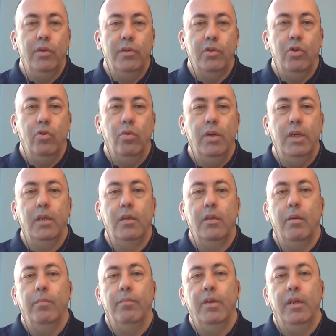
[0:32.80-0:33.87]
is a holding
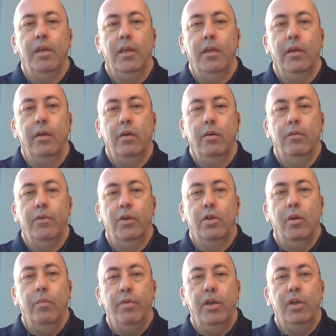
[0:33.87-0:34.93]
company of a
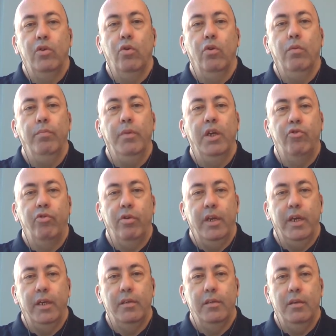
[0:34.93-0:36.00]
company called
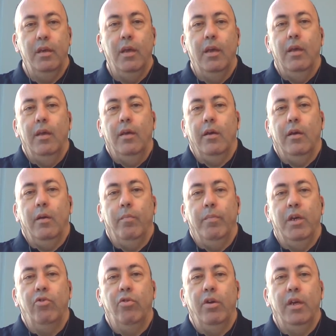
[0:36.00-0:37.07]
Micronet.
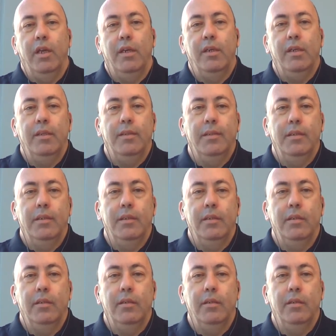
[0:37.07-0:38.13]
Micronet is
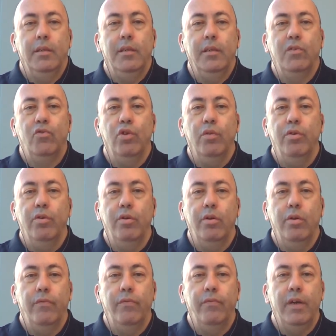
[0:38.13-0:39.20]
a
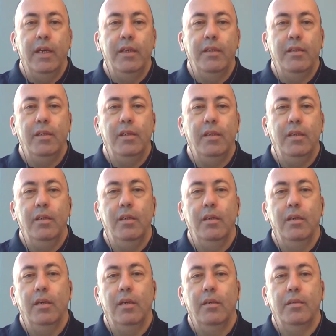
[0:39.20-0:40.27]
distributor of IT
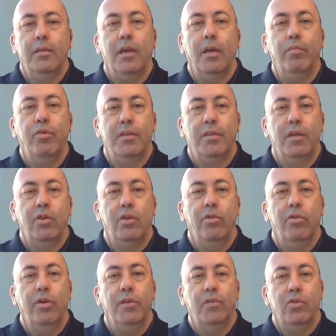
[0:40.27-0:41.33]
and
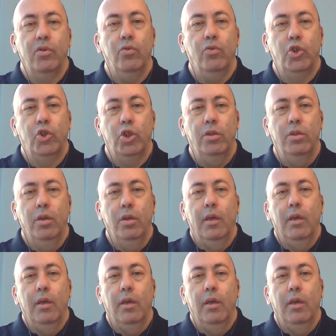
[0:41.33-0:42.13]
cybersecurity solution,